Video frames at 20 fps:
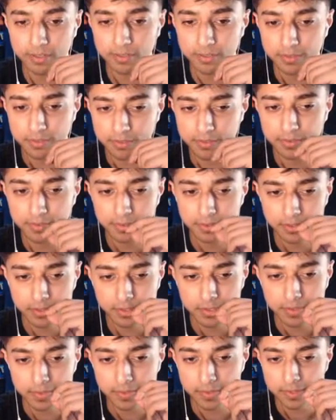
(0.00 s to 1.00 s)

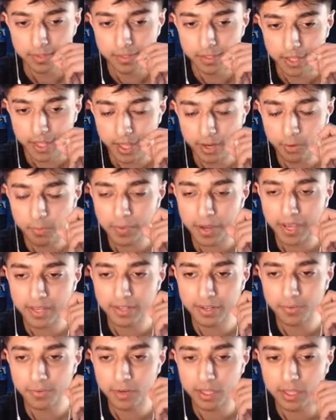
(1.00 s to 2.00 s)
I don't mind
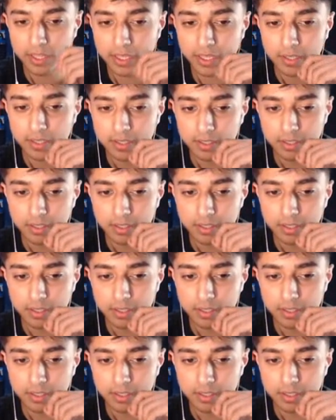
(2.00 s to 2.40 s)
it, really.